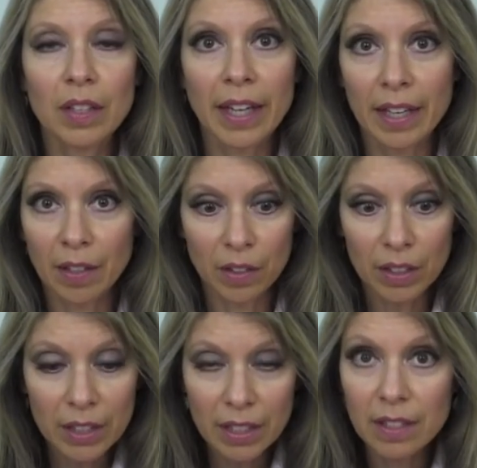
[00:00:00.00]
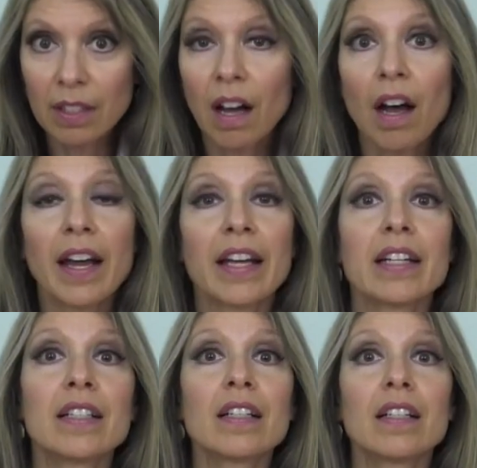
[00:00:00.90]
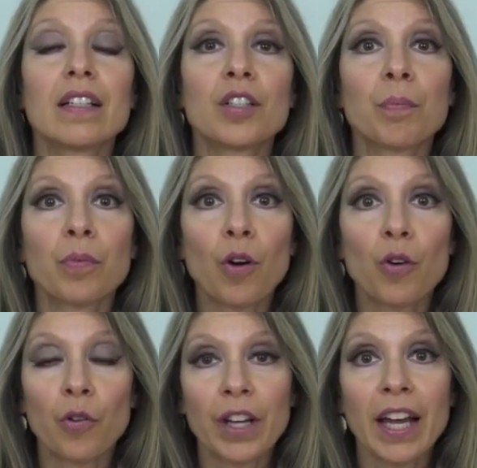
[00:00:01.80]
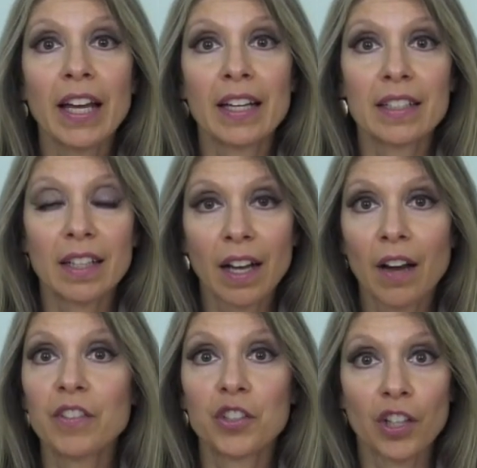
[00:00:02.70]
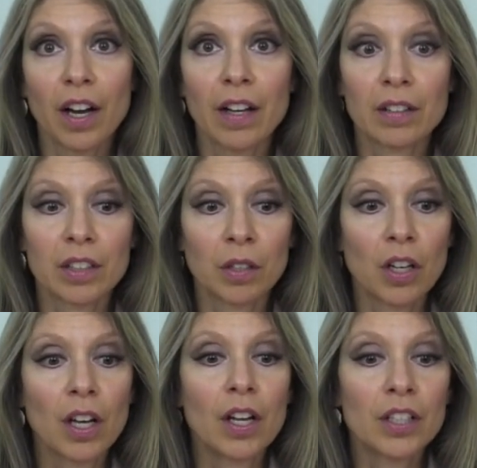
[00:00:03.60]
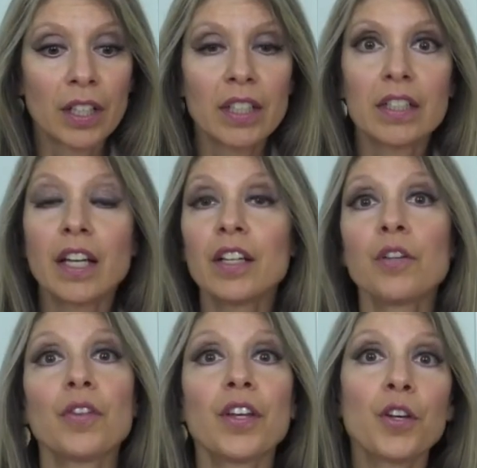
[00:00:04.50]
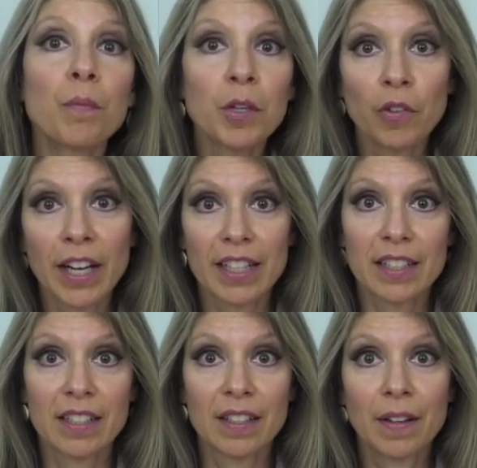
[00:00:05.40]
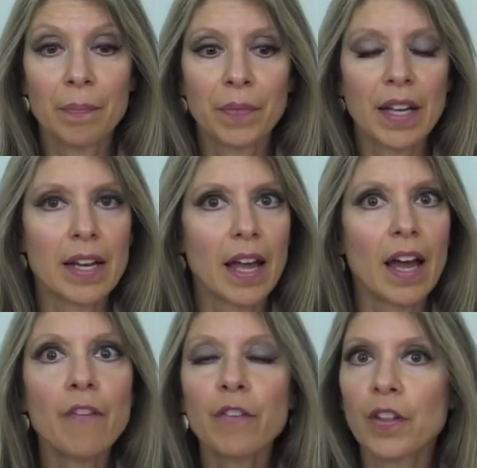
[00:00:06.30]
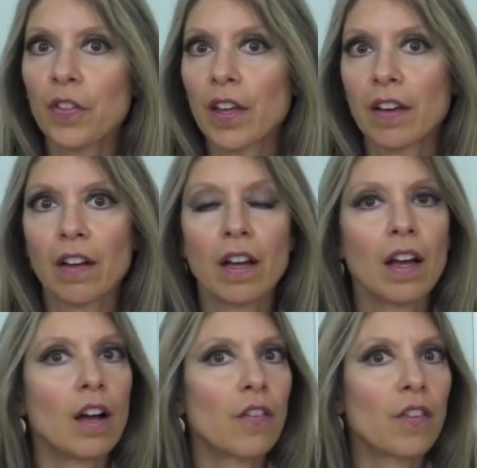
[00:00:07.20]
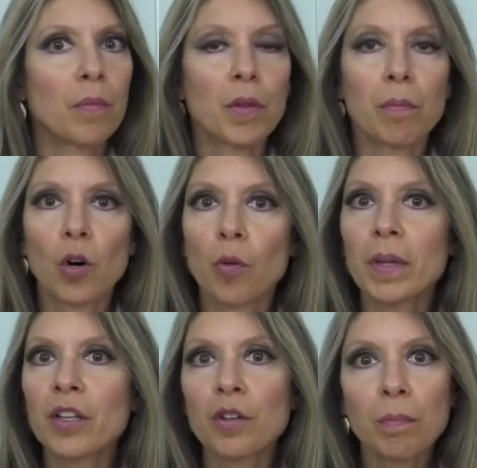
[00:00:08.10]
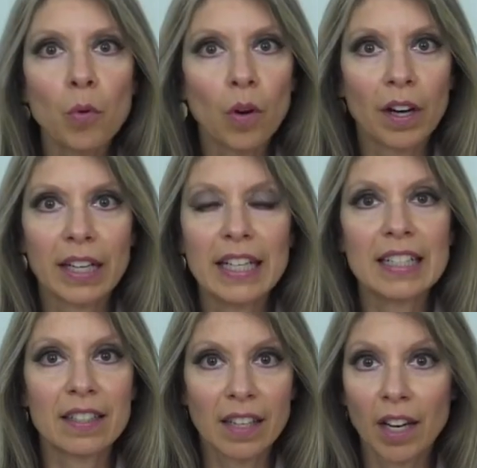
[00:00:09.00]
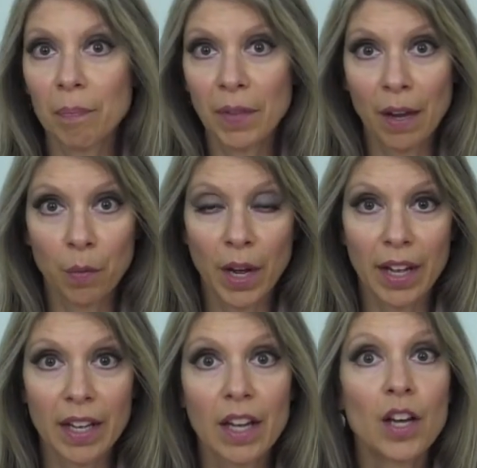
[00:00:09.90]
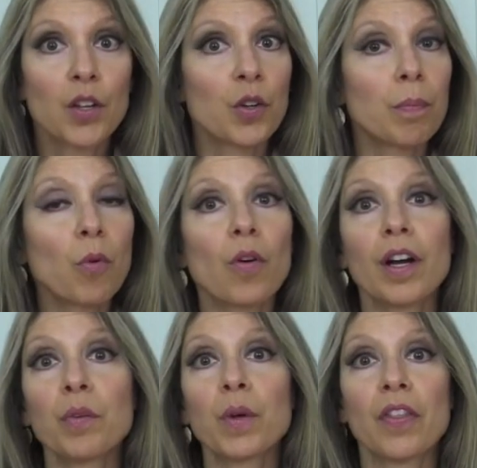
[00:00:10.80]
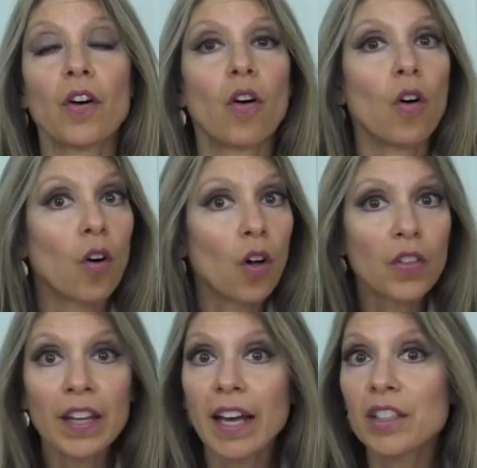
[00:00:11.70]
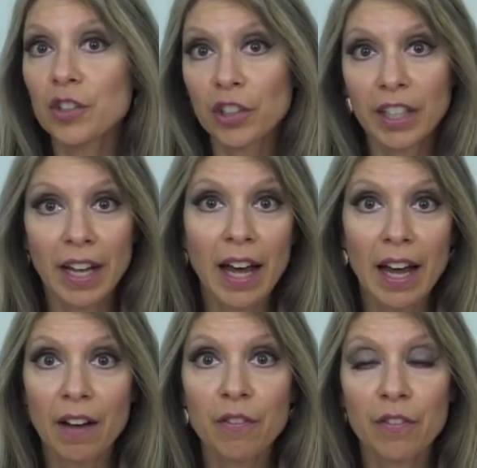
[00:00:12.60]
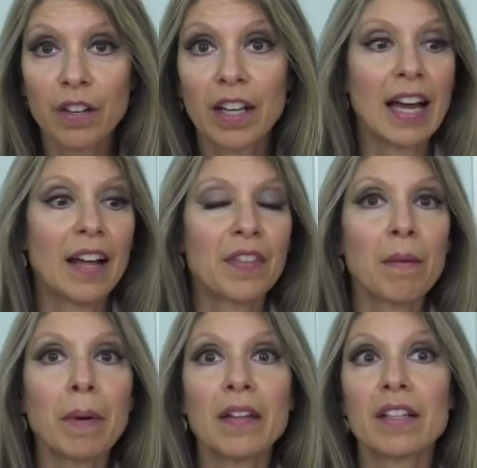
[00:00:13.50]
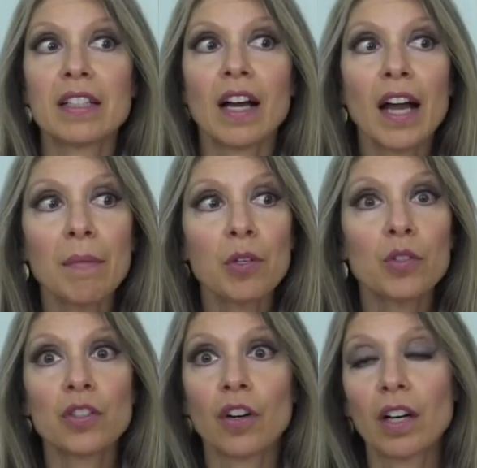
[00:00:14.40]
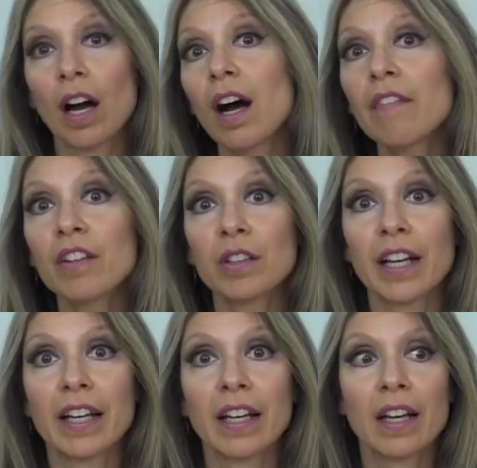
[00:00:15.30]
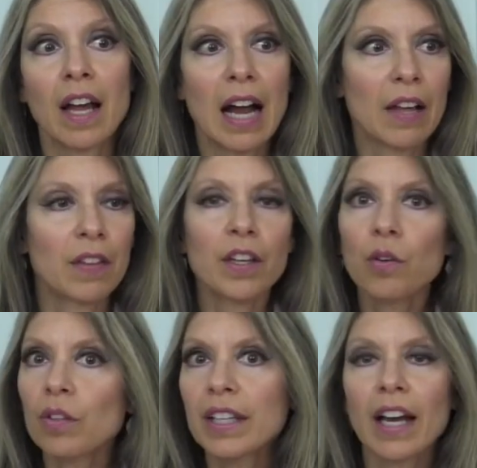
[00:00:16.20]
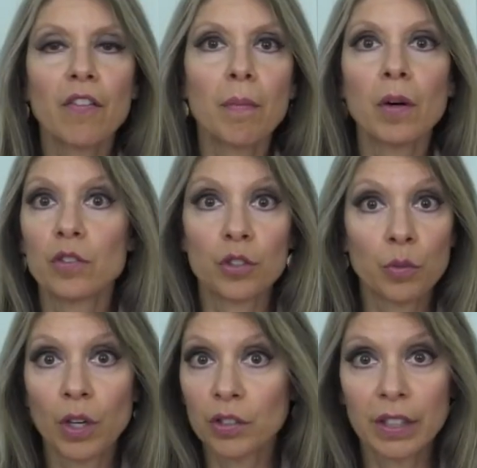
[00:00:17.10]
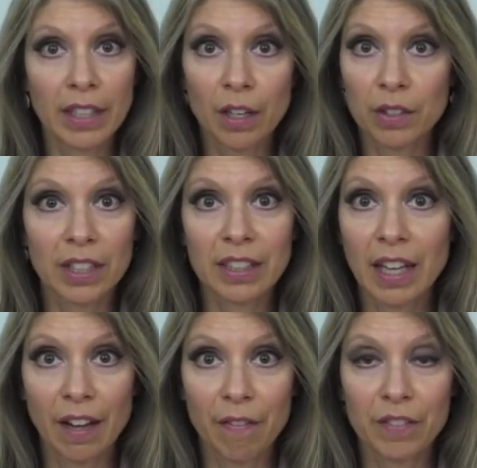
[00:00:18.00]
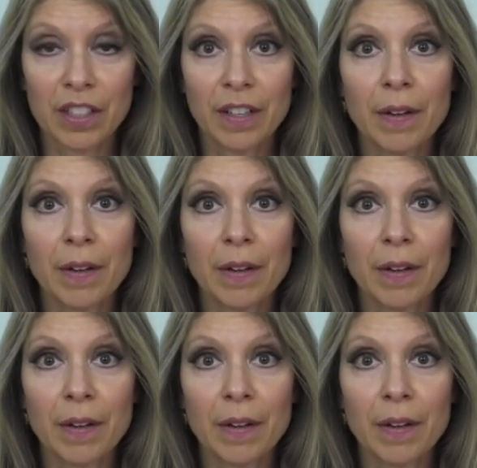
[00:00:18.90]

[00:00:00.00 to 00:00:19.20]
like designed to procreate, to have a child, to, to continue the human race and everything from the moment you're born is set up that way. You're born with all the eggs you're going to have. And then by the time you start ovulating, I think you only have about 200,000 left